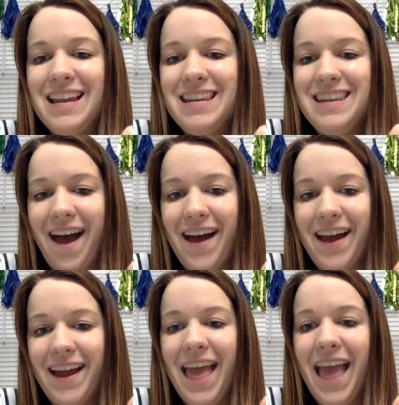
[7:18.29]

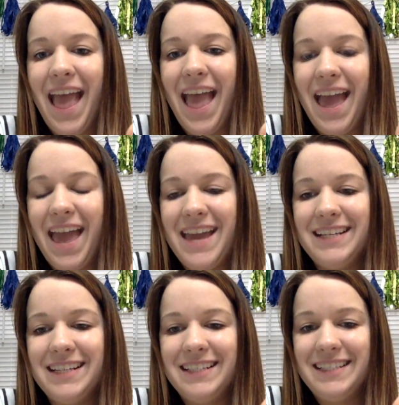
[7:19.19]

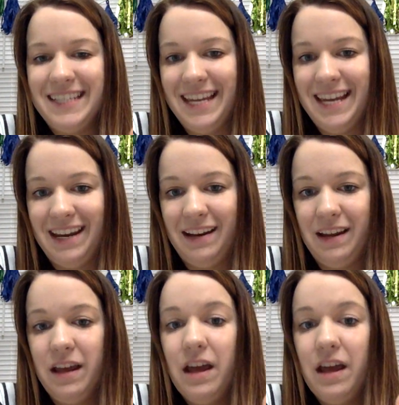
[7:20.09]
9:18.